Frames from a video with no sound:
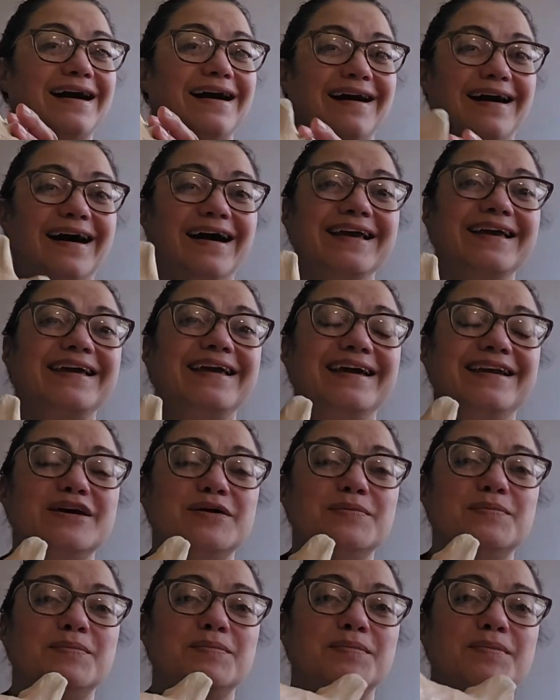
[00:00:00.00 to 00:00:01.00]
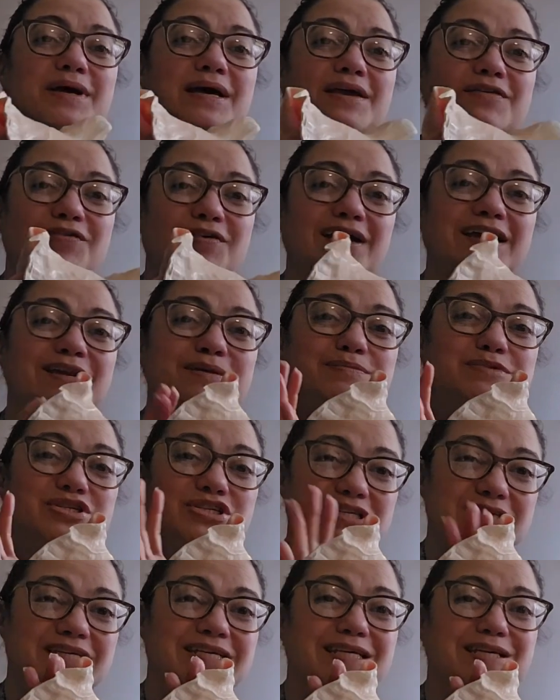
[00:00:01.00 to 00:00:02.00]
I get them, if I get them
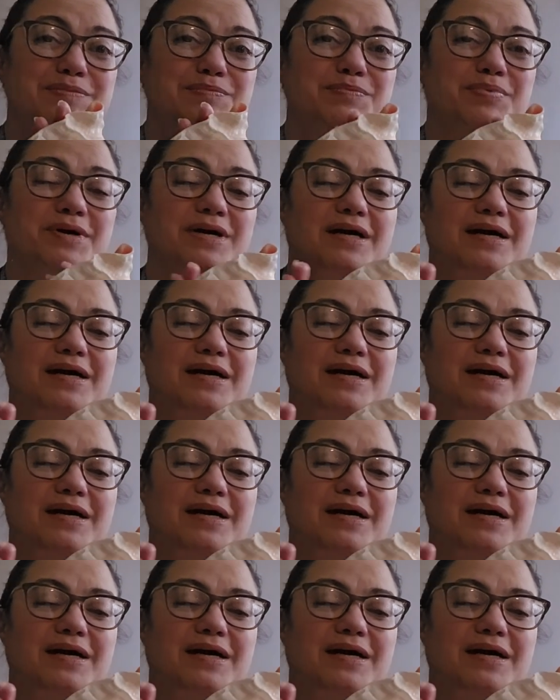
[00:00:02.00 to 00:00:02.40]
cheap,